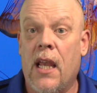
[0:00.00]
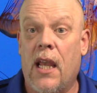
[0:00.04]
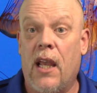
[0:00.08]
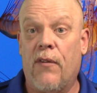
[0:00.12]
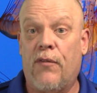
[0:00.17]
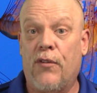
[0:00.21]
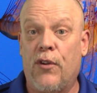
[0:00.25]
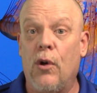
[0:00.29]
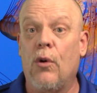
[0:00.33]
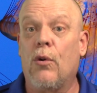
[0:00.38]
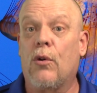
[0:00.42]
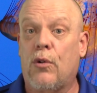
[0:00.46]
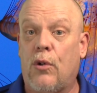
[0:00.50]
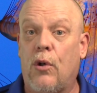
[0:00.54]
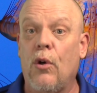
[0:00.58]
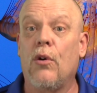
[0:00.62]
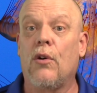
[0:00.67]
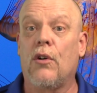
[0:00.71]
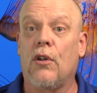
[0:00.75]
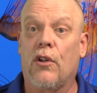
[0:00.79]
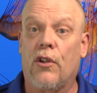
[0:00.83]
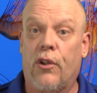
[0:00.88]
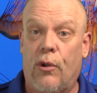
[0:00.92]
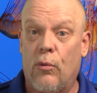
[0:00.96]
If you
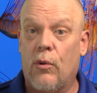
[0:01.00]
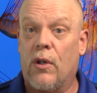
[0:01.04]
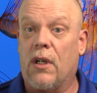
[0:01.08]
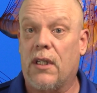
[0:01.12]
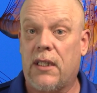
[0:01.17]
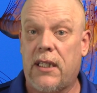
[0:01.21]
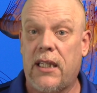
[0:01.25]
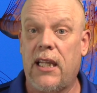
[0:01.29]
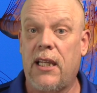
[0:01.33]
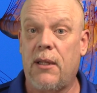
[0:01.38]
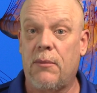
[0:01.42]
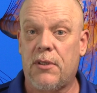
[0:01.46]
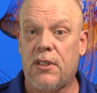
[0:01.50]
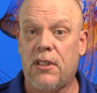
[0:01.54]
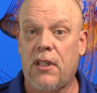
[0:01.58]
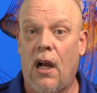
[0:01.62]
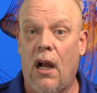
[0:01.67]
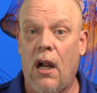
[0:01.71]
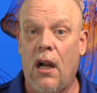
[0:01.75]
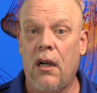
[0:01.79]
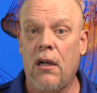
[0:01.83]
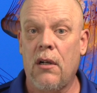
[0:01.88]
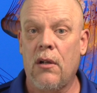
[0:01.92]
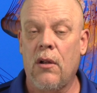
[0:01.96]
Google the word
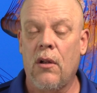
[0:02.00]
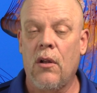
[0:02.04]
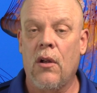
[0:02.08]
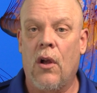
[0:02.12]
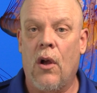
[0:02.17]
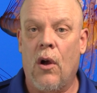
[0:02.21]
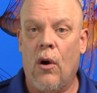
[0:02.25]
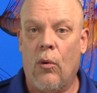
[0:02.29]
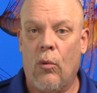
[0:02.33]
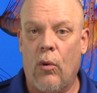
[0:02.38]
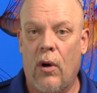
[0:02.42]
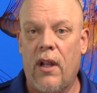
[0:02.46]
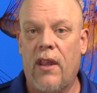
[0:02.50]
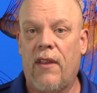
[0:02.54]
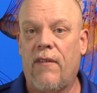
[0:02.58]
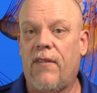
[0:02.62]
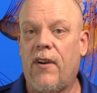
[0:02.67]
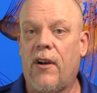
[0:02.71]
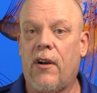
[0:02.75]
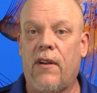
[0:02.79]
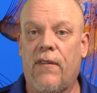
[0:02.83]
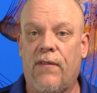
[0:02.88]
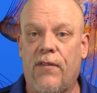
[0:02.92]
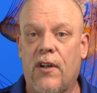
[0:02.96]
Keemstar, one of the
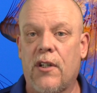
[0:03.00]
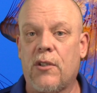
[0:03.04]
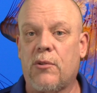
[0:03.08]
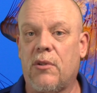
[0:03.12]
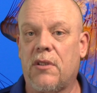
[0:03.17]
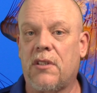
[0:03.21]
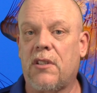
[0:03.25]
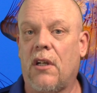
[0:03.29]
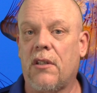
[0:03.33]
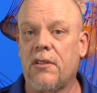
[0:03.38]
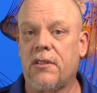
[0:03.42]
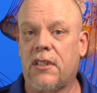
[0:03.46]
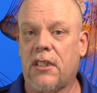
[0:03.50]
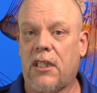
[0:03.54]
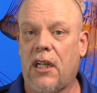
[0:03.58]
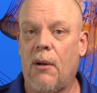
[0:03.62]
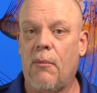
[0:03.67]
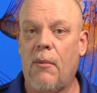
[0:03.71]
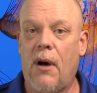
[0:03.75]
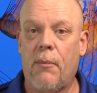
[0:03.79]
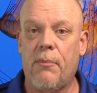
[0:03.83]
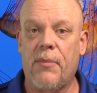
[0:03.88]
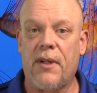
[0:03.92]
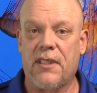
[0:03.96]
very first results to
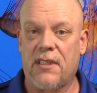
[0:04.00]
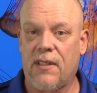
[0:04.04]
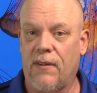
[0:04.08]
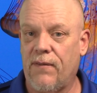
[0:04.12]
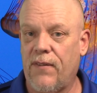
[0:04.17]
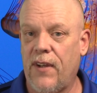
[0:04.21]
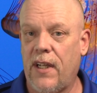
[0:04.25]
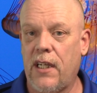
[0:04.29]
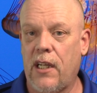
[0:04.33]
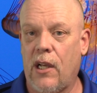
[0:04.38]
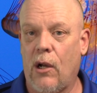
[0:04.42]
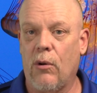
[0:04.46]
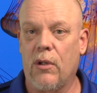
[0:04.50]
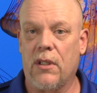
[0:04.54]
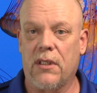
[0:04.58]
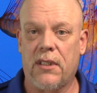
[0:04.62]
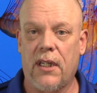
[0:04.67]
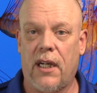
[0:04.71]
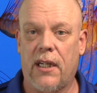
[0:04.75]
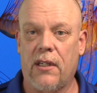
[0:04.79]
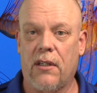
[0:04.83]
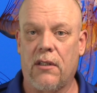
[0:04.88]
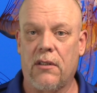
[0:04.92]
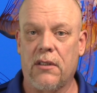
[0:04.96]
come up is a video
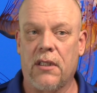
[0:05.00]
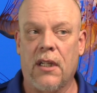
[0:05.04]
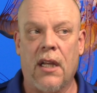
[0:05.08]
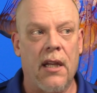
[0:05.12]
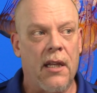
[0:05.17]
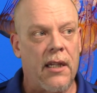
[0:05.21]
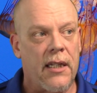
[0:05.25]
entitled